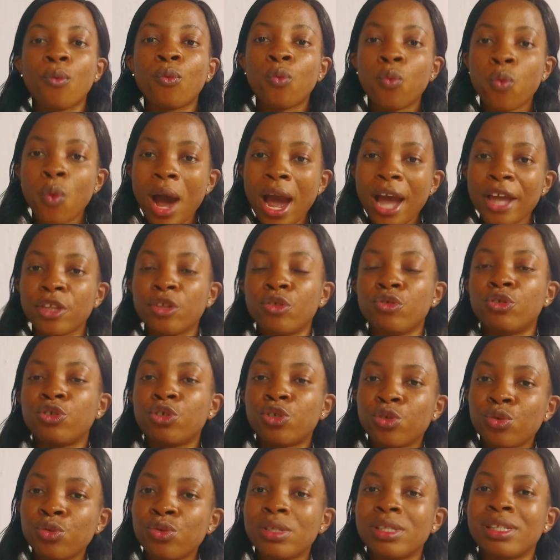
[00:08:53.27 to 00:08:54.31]
Why you
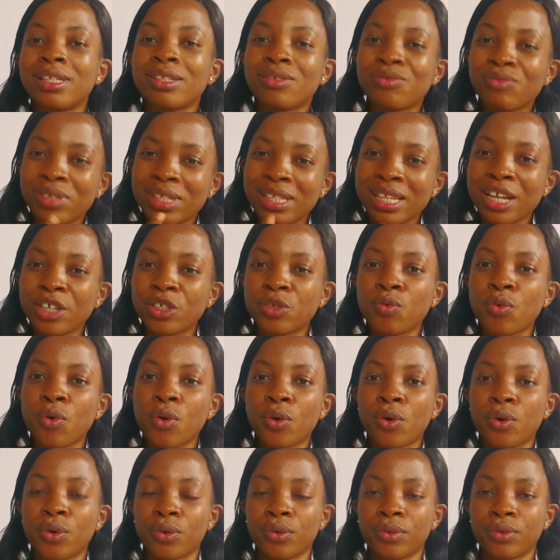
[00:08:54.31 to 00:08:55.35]
choose this research
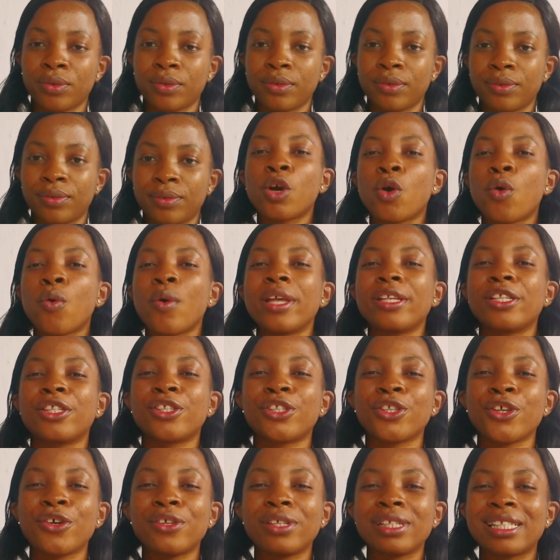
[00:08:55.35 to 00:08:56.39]
work? The
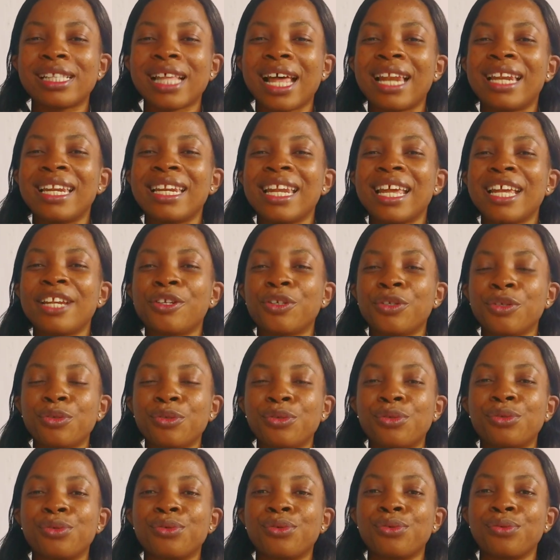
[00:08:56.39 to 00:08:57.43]
questions that led
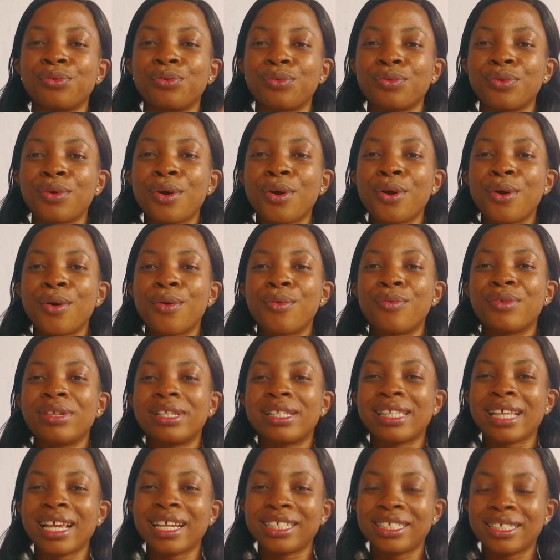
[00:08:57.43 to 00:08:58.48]
you to
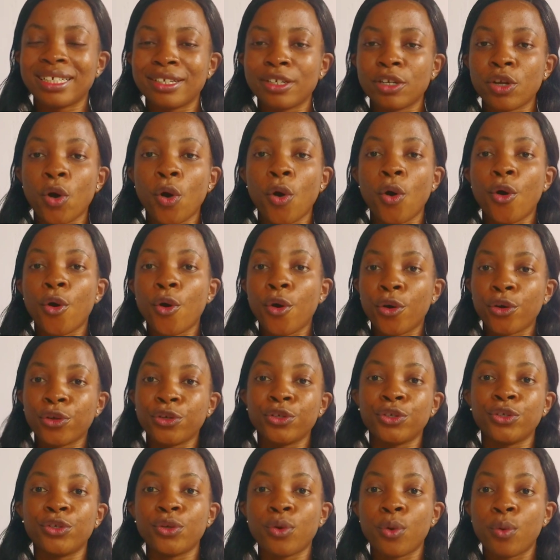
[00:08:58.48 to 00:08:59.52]
researching
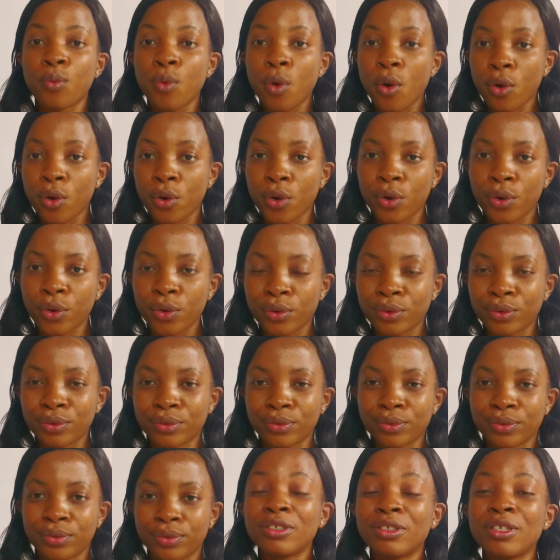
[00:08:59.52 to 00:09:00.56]
on your work.
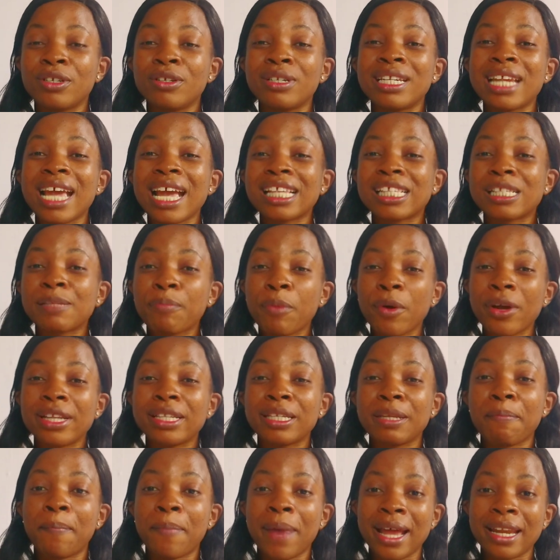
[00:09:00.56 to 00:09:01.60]
The next
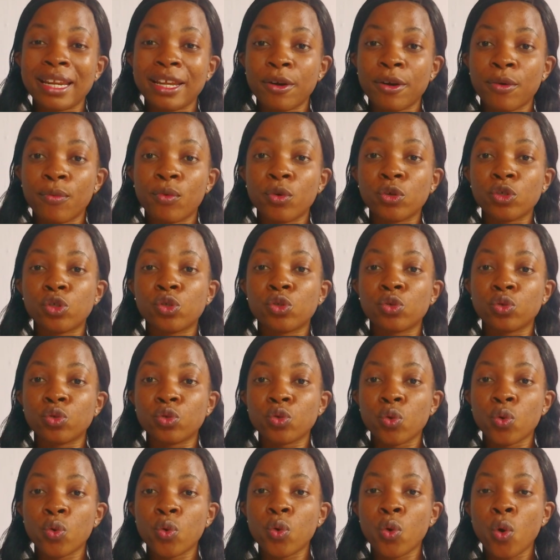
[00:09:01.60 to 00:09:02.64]
point the panel wants to
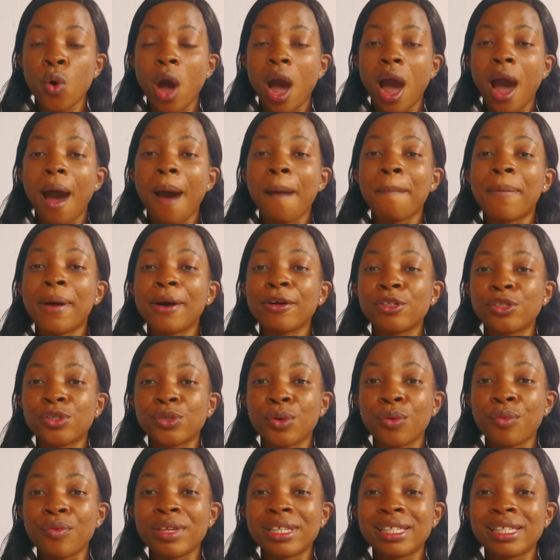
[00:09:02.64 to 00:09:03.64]
know about your